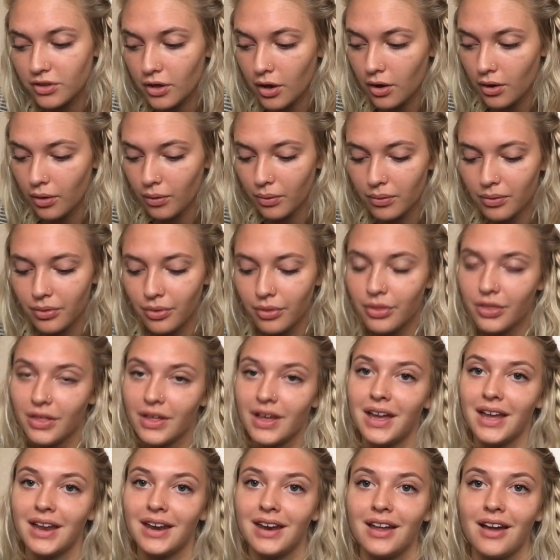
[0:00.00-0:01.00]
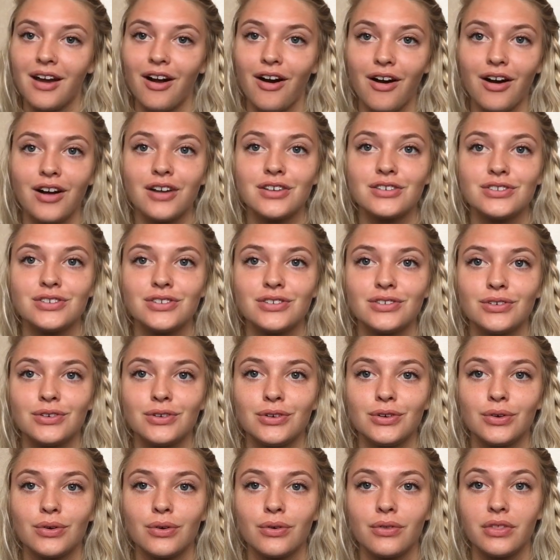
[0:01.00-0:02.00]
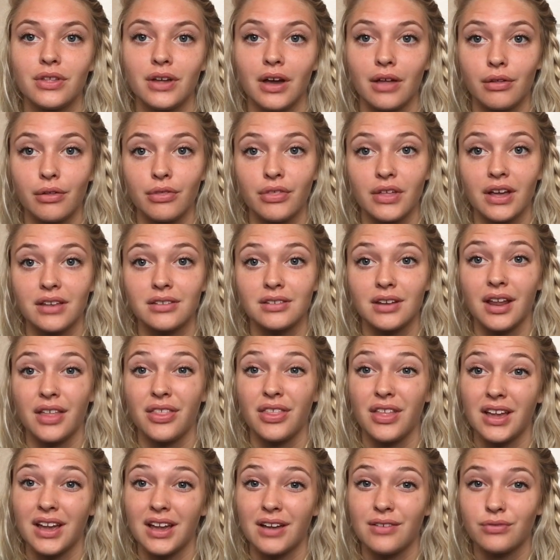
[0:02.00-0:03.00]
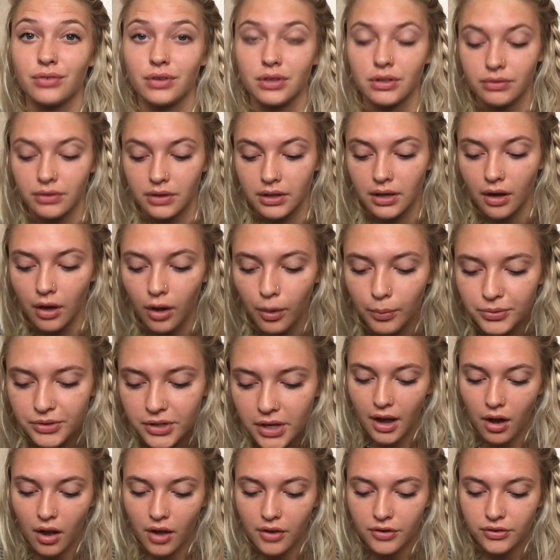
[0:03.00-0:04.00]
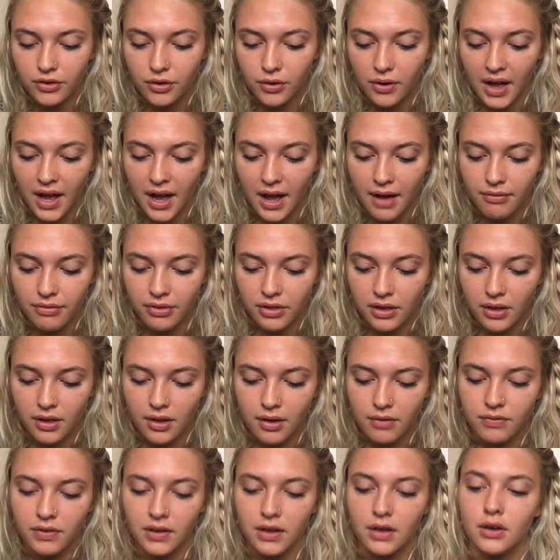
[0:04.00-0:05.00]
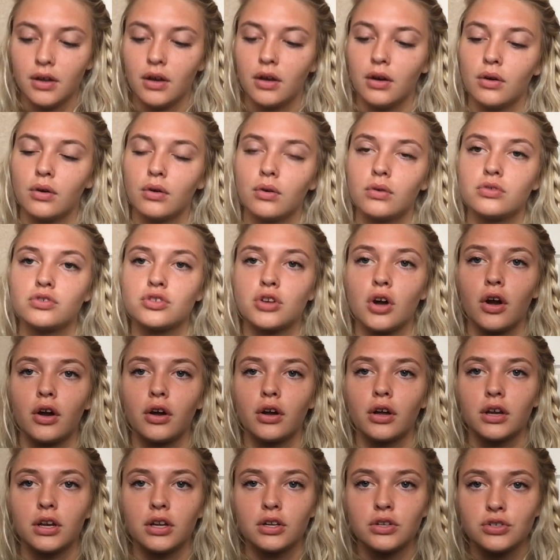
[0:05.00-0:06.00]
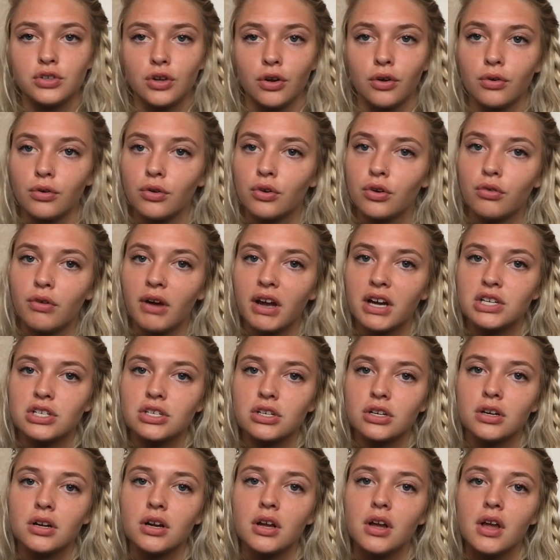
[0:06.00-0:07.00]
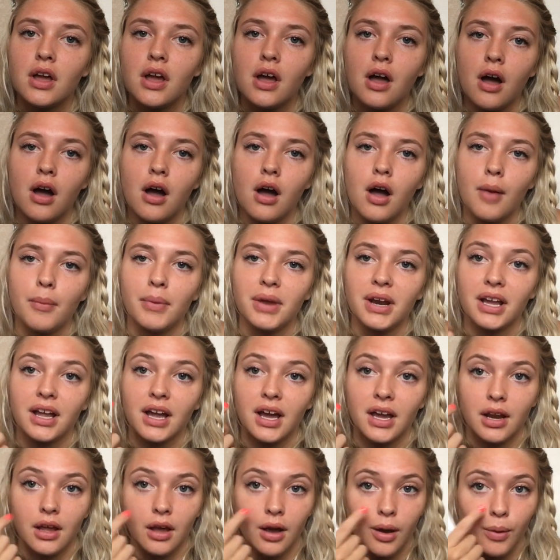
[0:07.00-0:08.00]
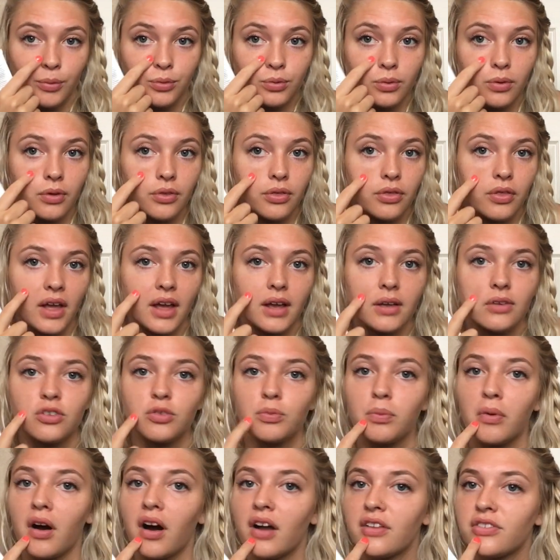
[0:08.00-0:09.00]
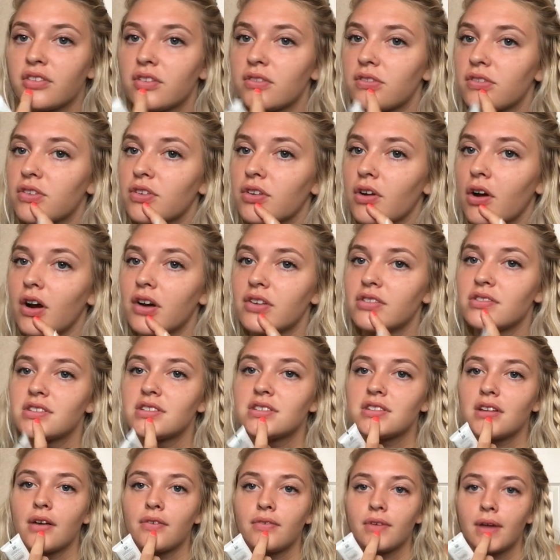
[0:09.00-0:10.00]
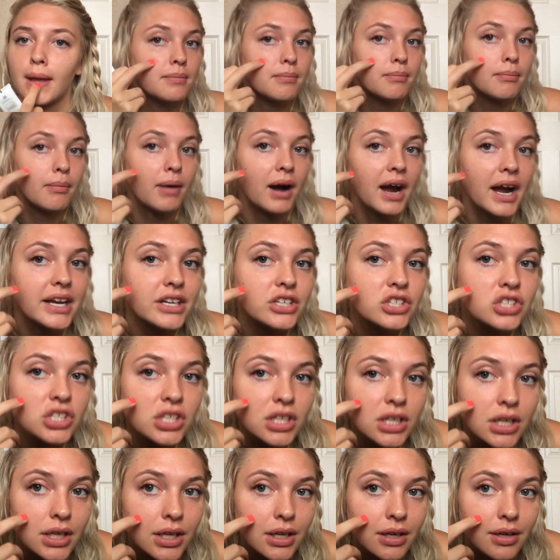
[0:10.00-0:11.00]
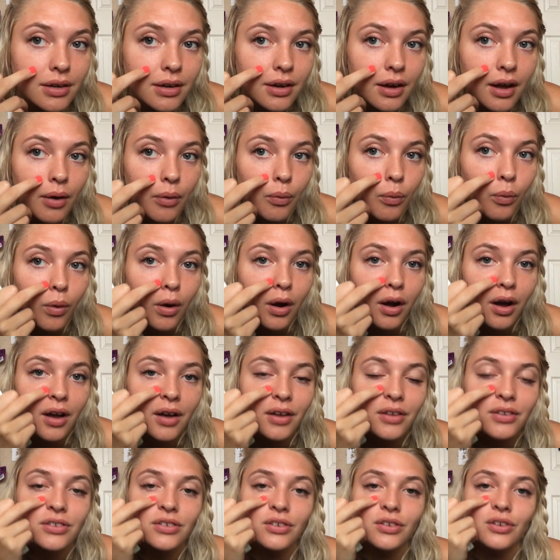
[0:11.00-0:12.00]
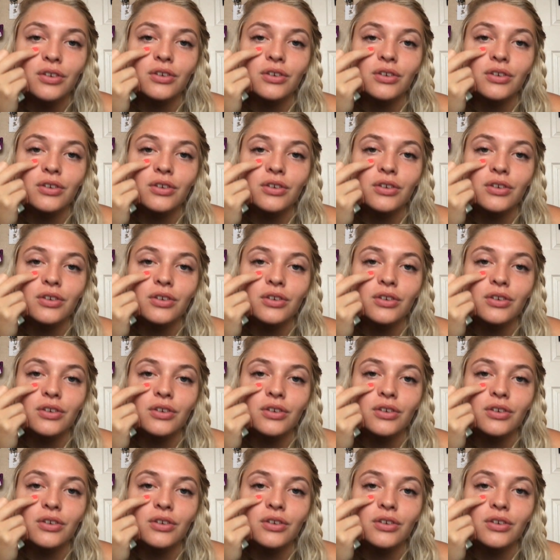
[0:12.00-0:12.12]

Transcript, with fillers: So then on to the other things that I think have really, really helped. I also have the Aveeno Targeted Tone Corrector, um, and it kind of helps with like spots and scars and stuff. And my cheek was